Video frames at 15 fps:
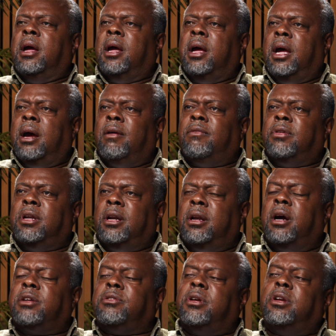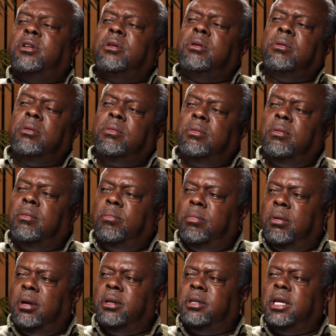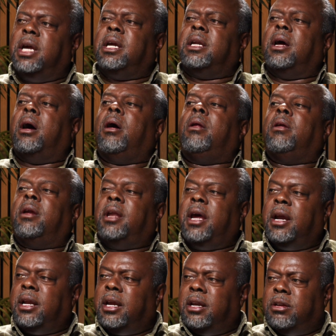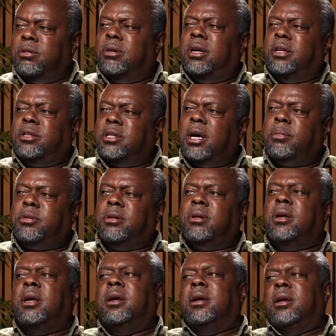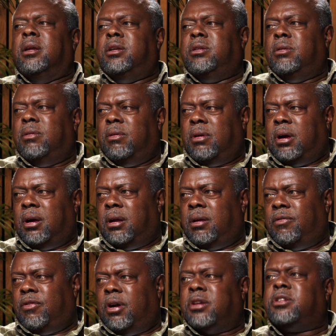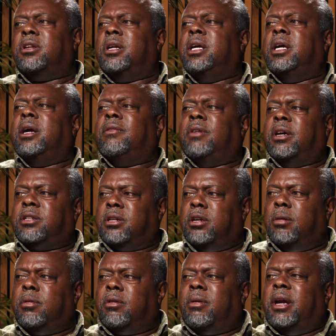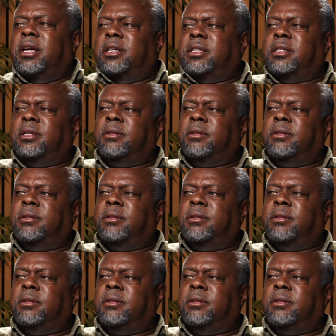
have the luxury to take all of that into consumption to for us to live as a human race.